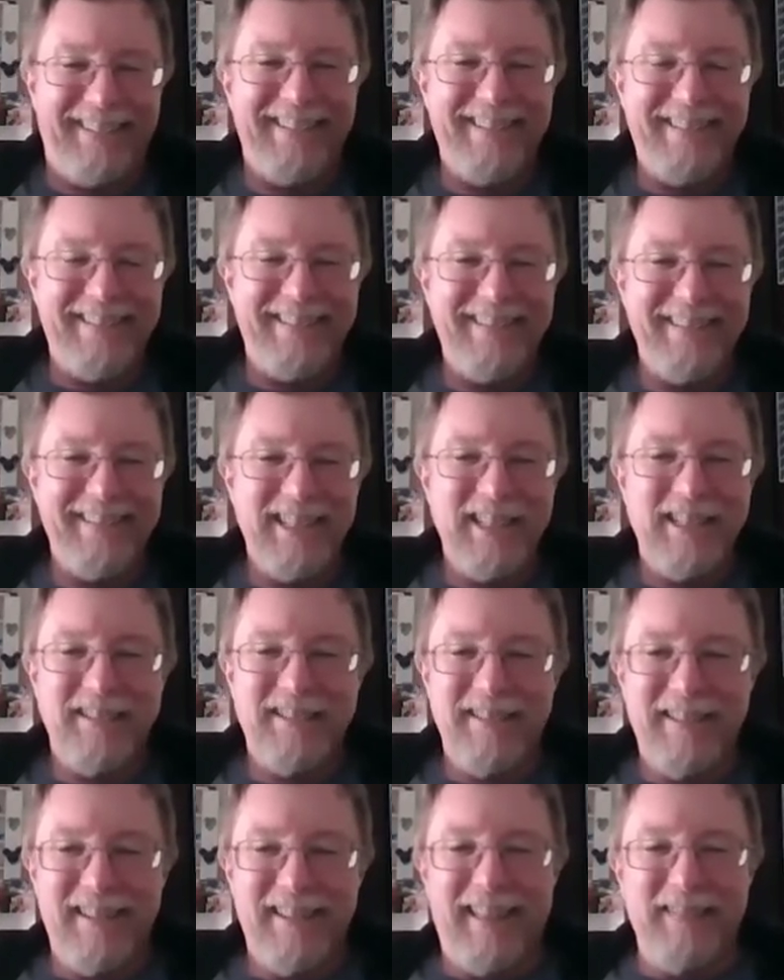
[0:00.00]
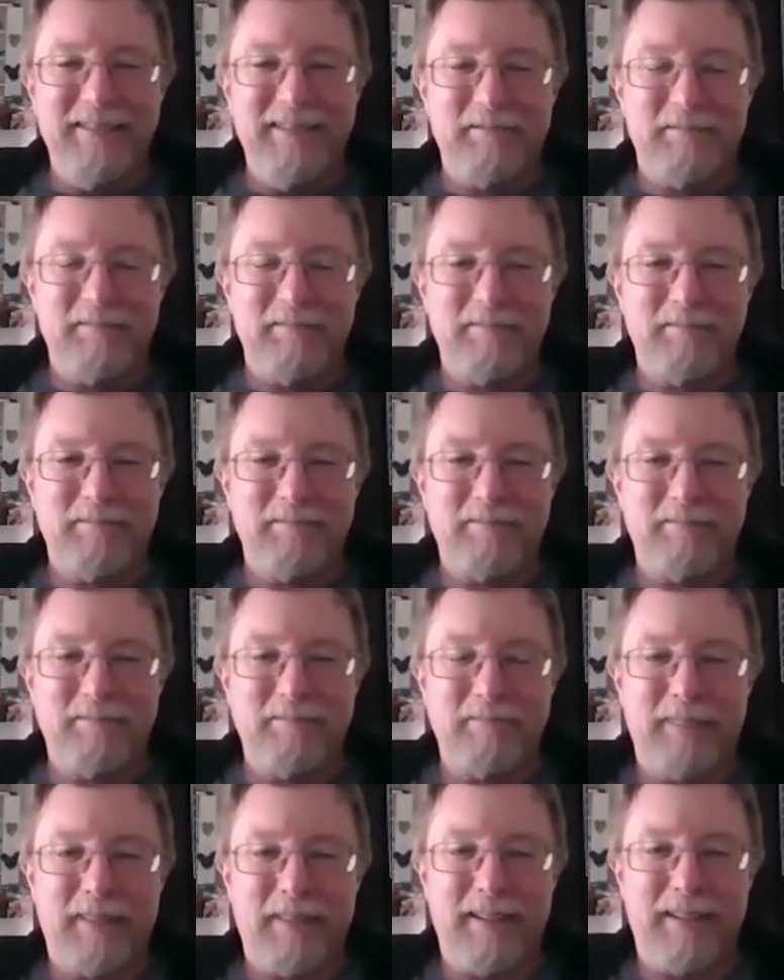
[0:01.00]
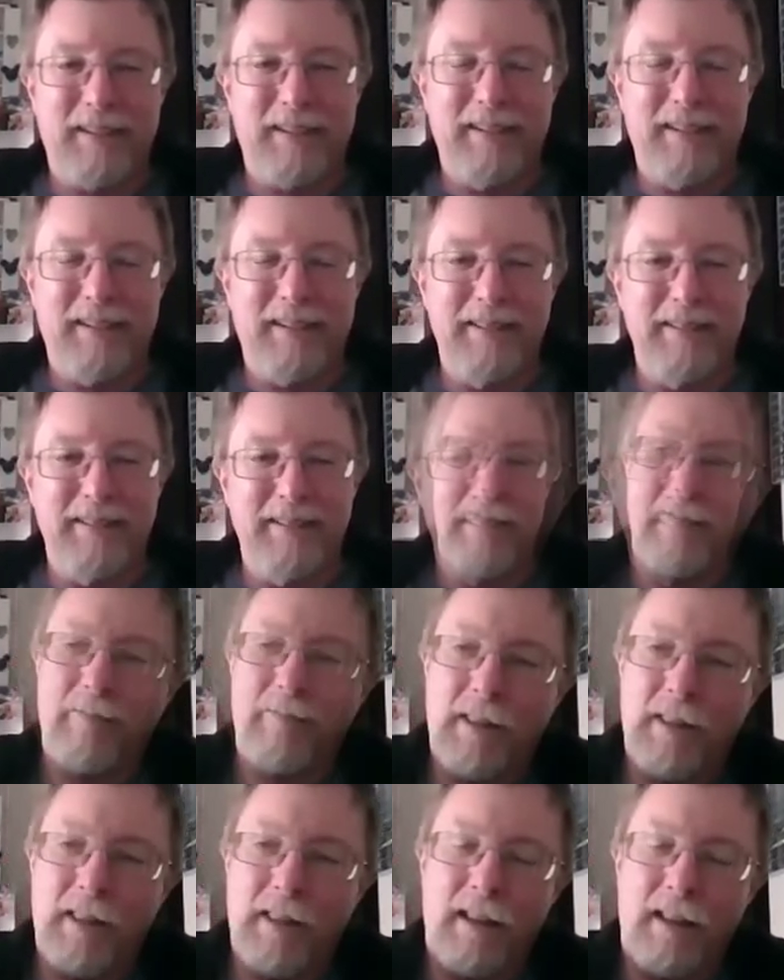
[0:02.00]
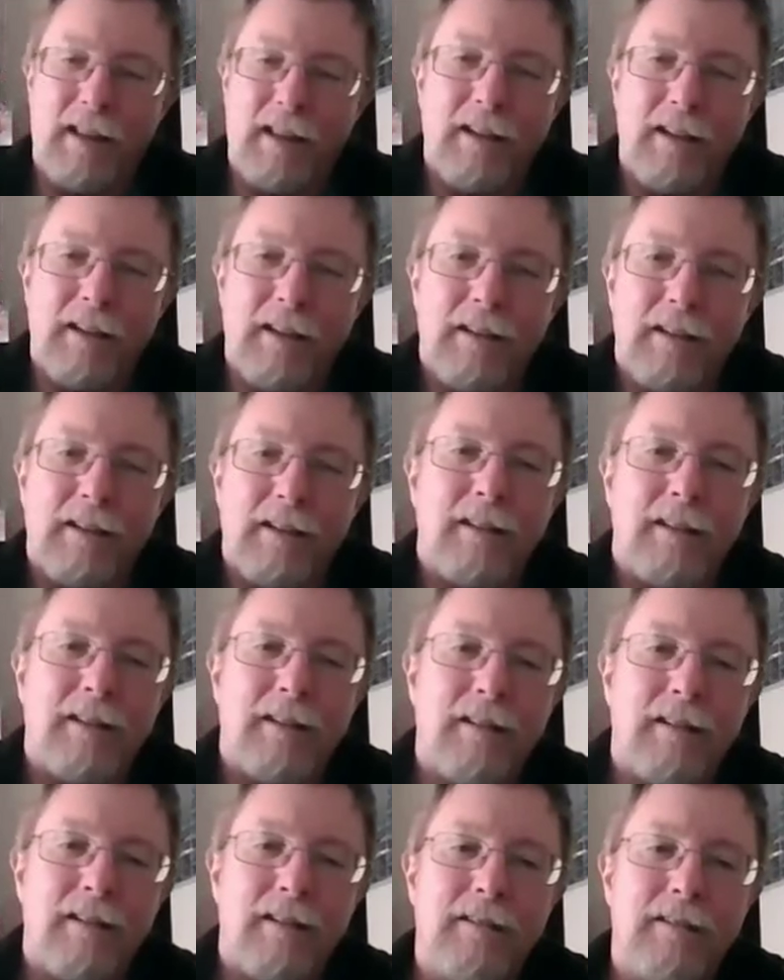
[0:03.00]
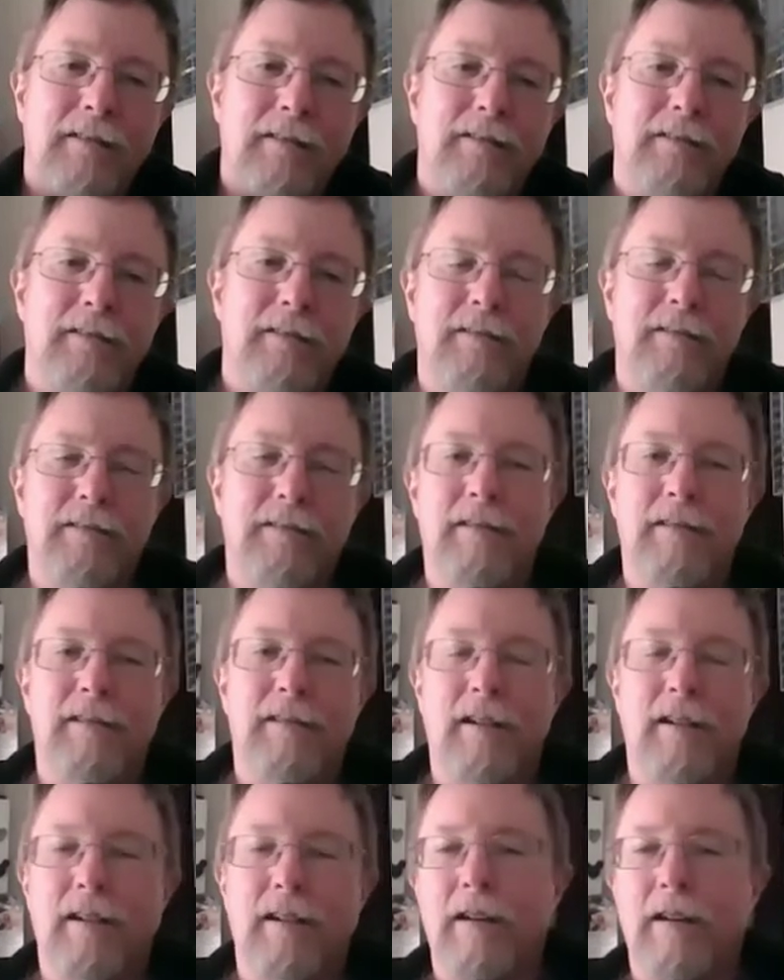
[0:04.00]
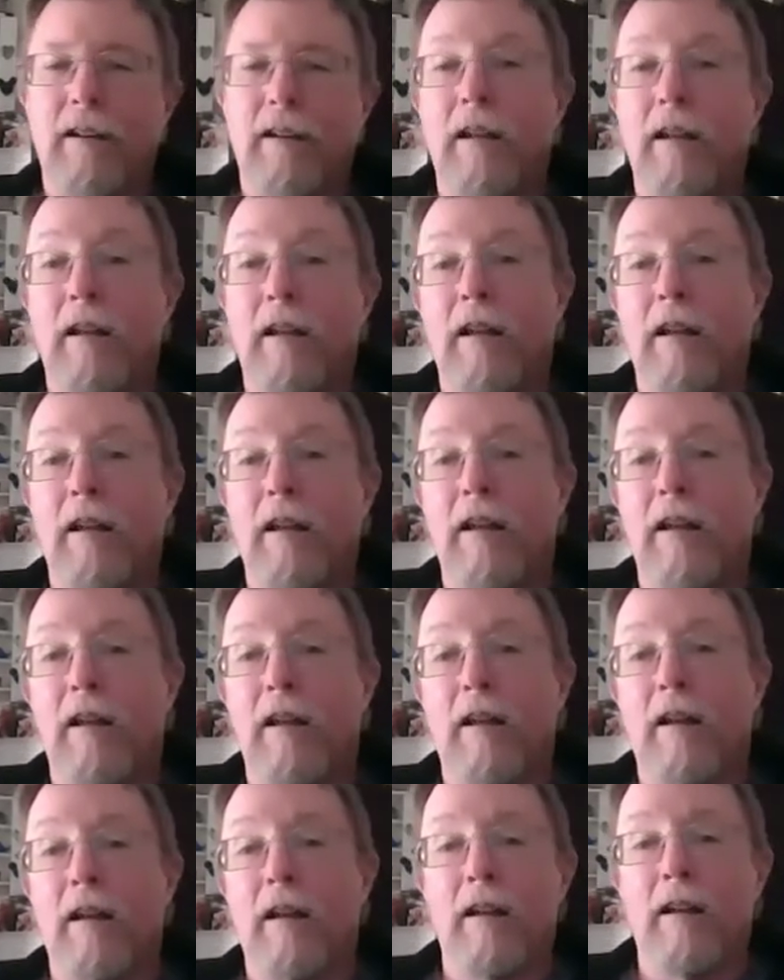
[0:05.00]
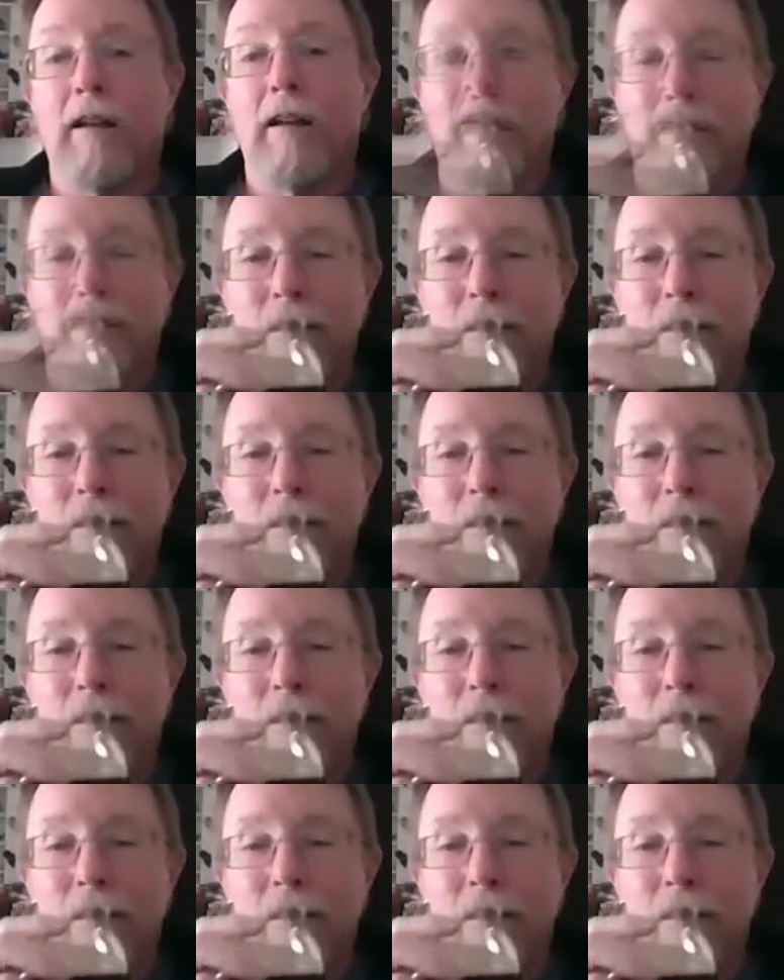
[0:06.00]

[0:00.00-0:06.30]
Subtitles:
No words are spoken by the person on screen.